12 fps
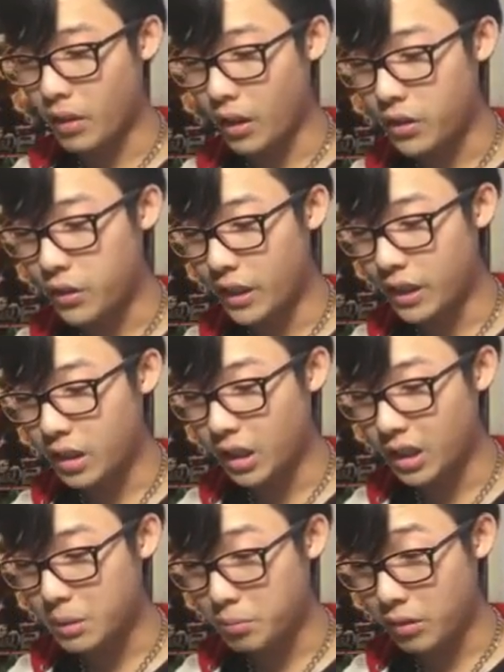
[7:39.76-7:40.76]
a 3
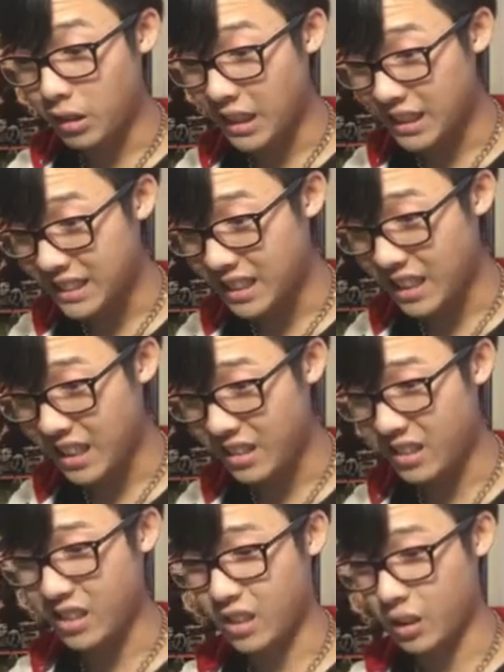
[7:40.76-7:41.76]
cost, plus
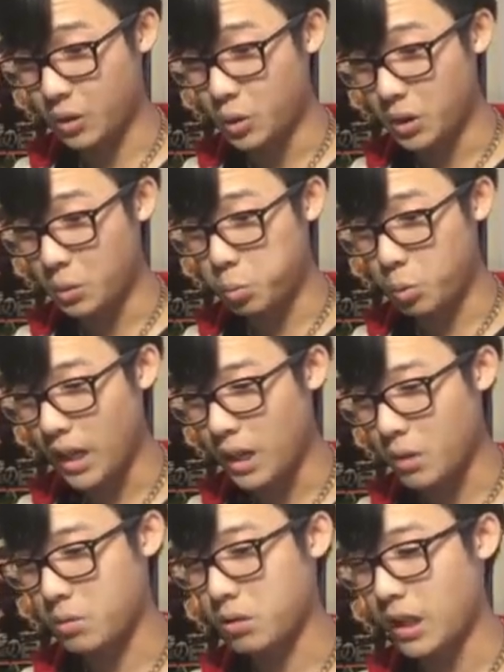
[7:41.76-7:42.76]
800?
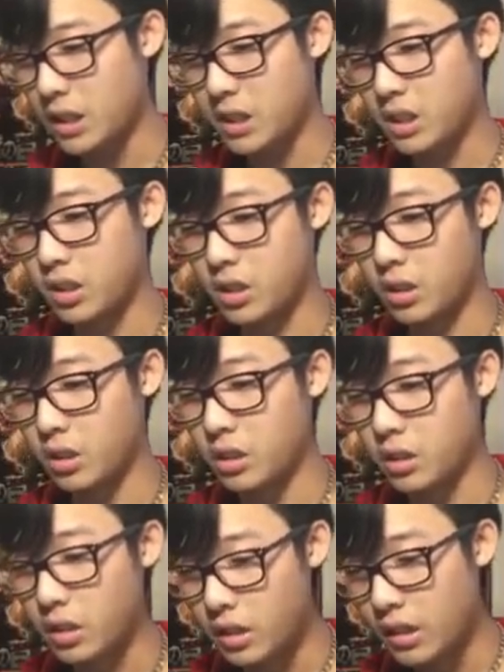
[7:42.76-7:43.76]
Wow, that's
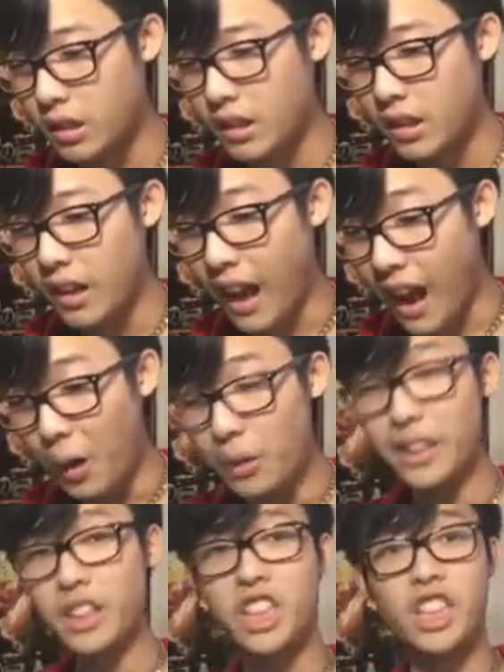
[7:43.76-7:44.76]
good.
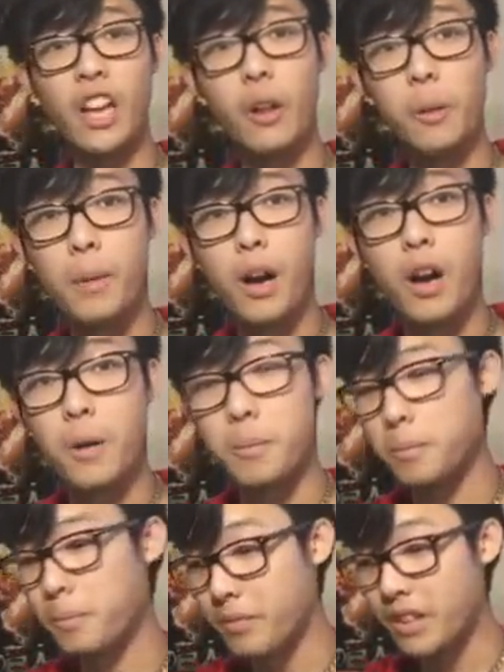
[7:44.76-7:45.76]
Howling Shell
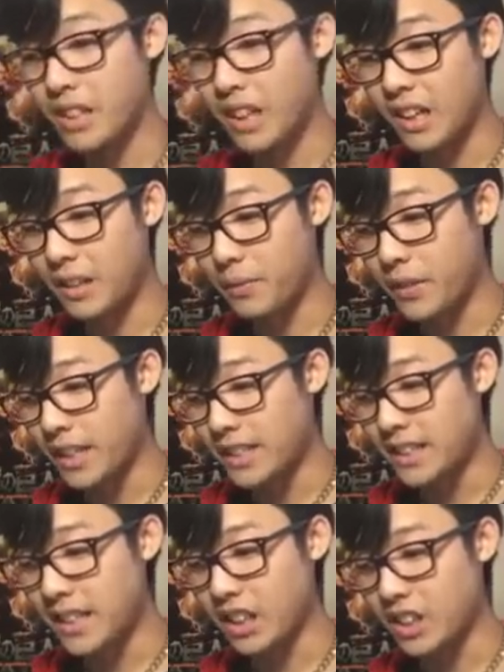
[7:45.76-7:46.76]
Bomb.
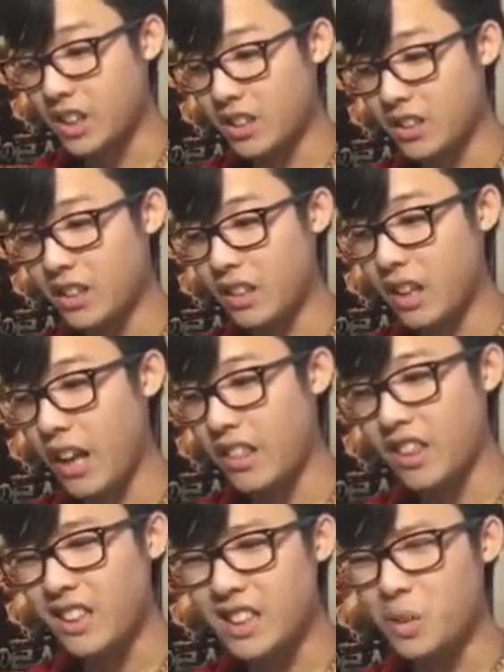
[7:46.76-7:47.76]
This is actually, I
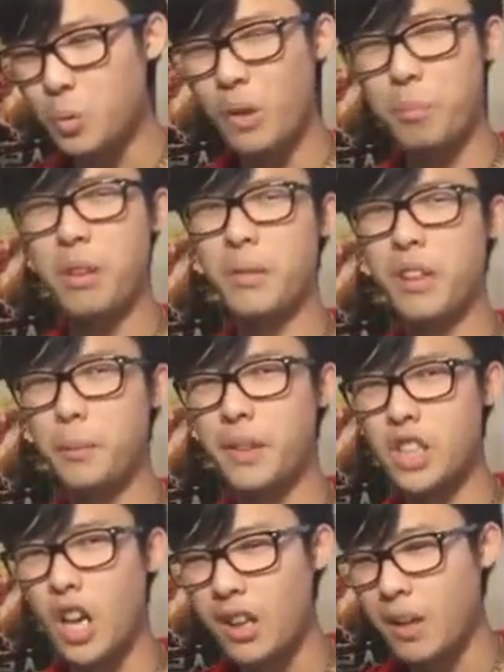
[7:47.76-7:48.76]
think this is what people have
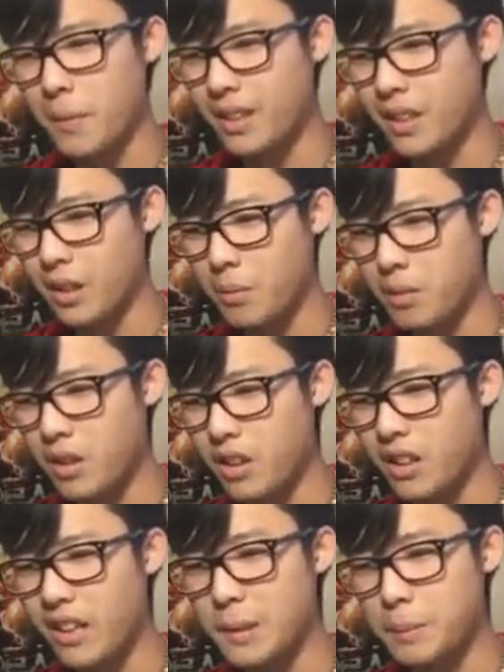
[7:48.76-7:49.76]
been talking about in the
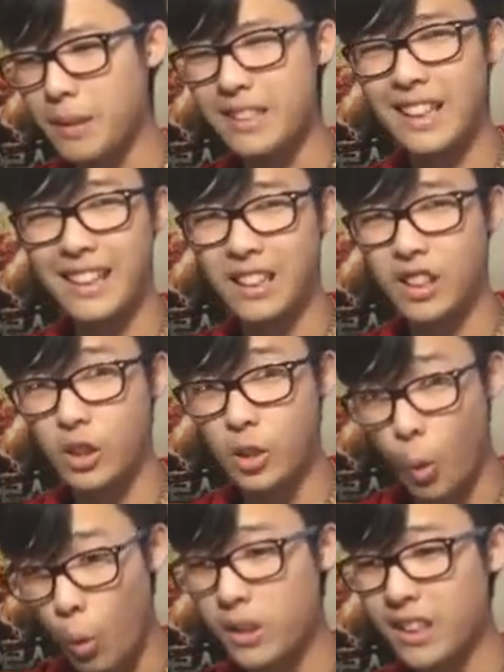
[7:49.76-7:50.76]
community as being like the
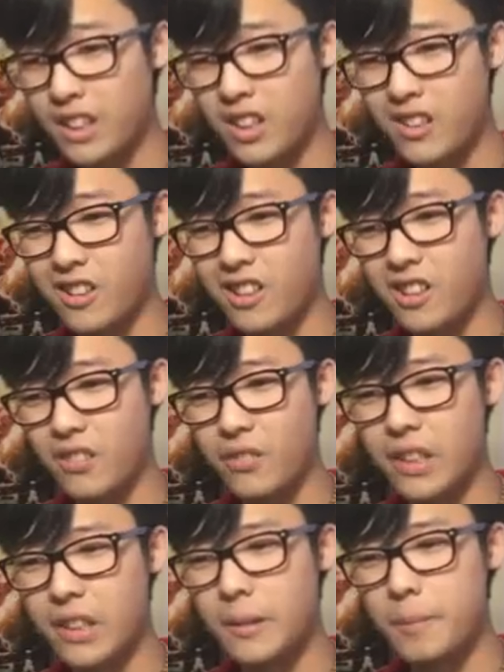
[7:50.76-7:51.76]
golden card of